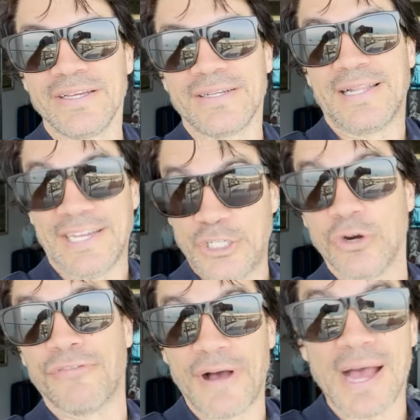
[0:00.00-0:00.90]
Like,
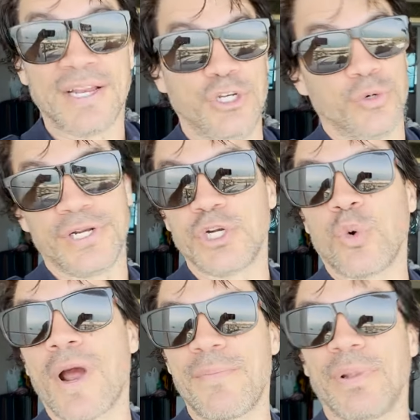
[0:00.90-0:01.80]
you're fine. You're in the
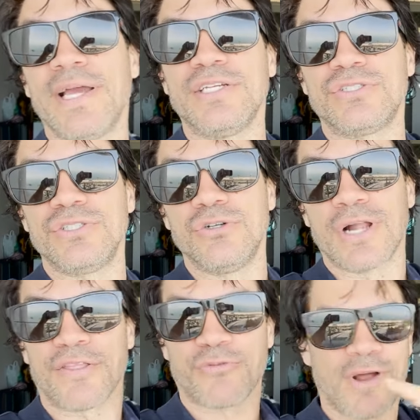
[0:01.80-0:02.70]
right place. You're
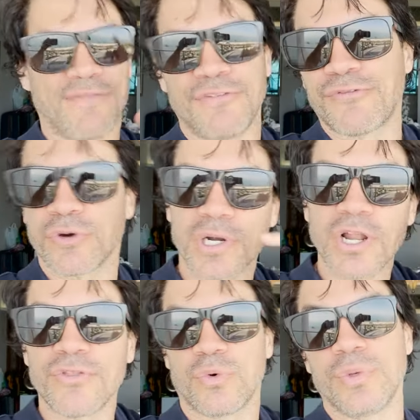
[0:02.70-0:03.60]
not thriving for
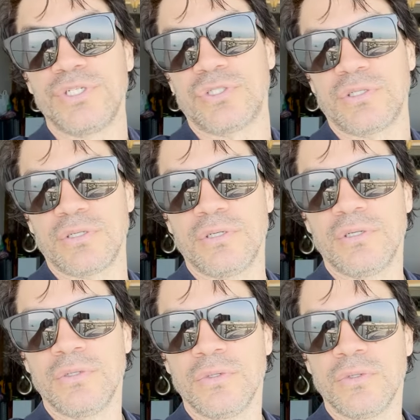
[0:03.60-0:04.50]
another reason.
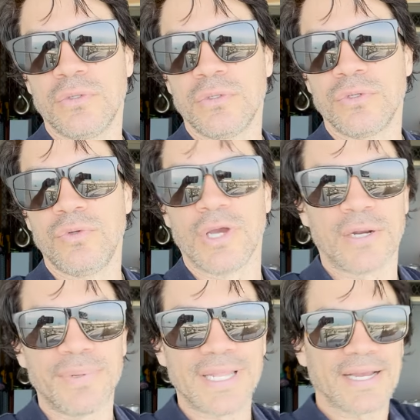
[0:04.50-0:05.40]
You got
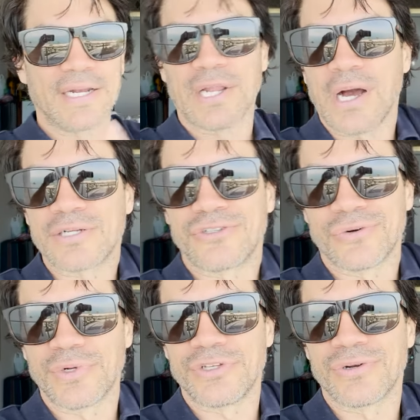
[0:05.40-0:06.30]
to be like a doctor
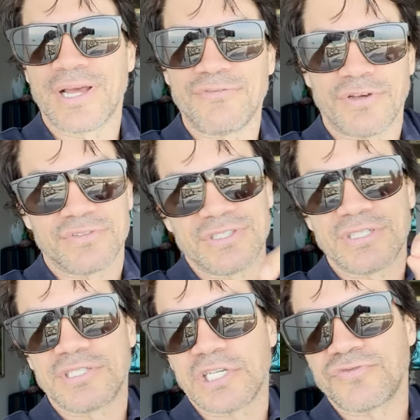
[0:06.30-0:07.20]
with your life. You have to
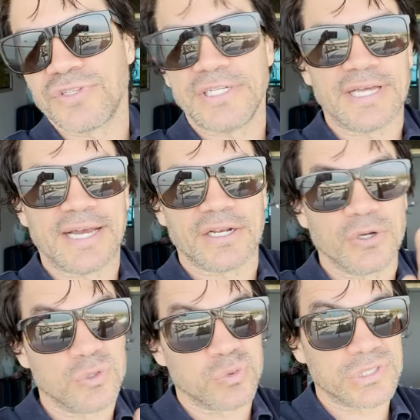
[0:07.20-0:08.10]
successfully
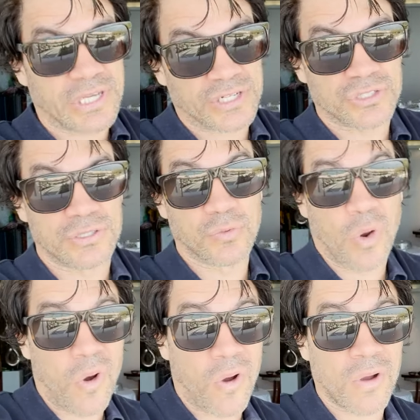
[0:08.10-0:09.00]
diagnose what's actually
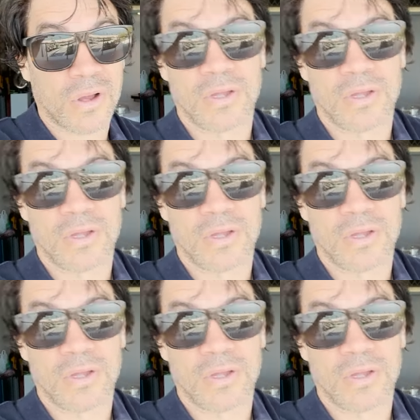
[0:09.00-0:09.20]
wrong.